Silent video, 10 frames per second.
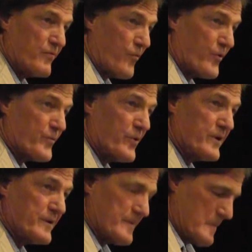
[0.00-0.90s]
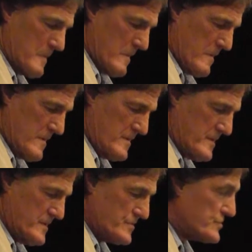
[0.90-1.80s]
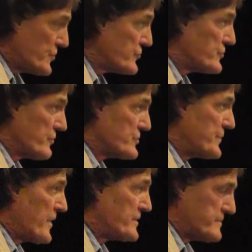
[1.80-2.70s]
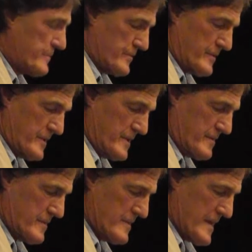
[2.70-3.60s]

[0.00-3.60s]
Fourth one, social responsibility